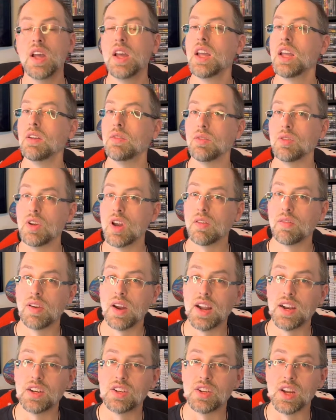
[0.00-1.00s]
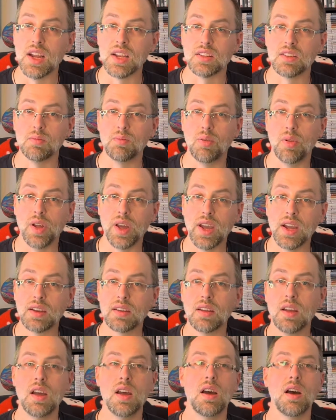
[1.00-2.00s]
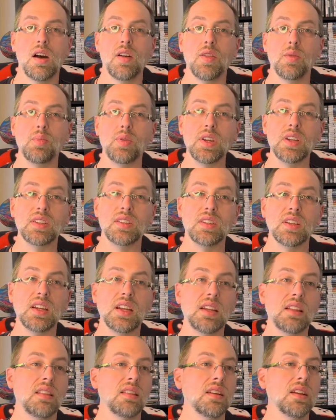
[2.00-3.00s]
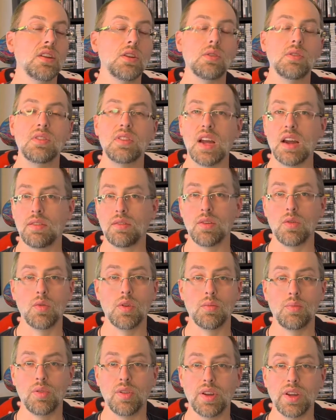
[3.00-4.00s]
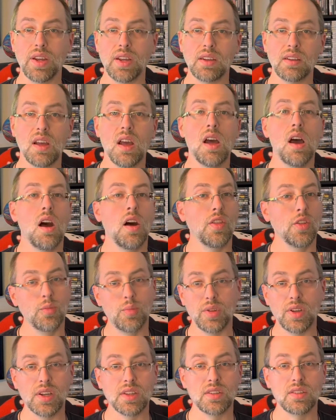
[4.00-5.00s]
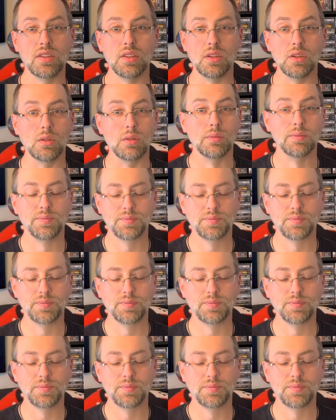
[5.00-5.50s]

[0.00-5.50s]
If you never had a chance to play it on the PC, then you definitely want to play it on the PS2.